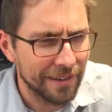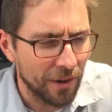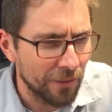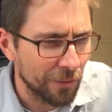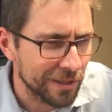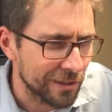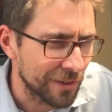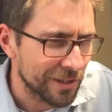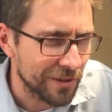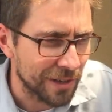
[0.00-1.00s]
you know I've worked in
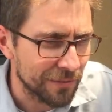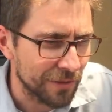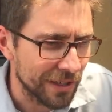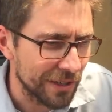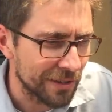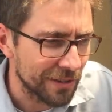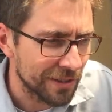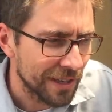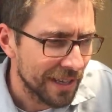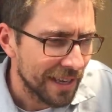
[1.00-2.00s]
restaurants for
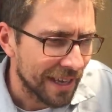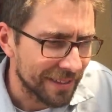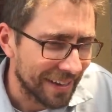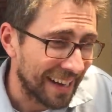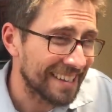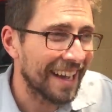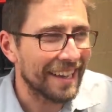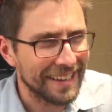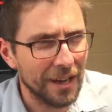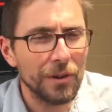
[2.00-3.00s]
years. And then I'd
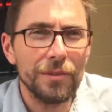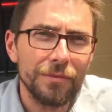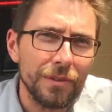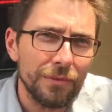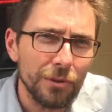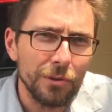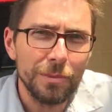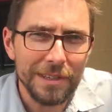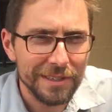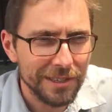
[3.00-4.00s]
gotten out of the food
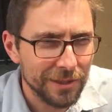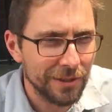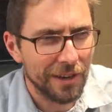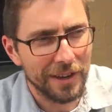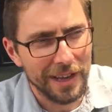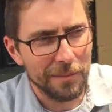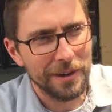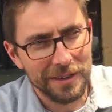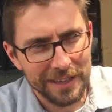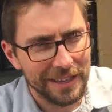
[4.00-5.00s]
business. You know, I got
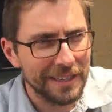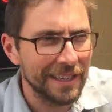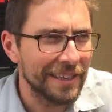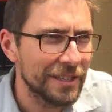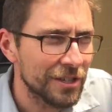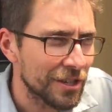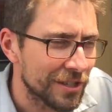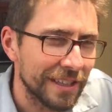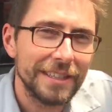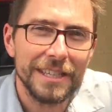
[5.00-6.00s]
married and had kids, and just
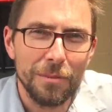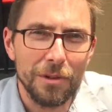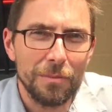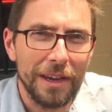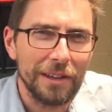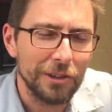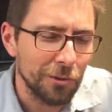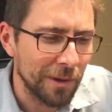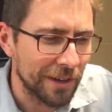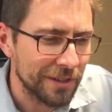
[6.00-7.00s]
needed something that paid a
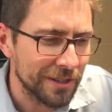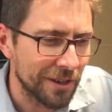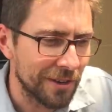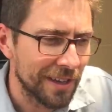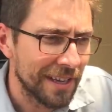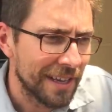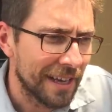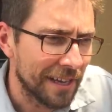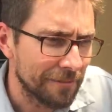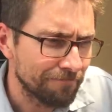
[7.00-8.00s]
little better. So
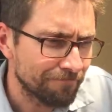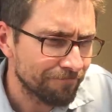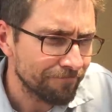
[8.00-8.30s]
um,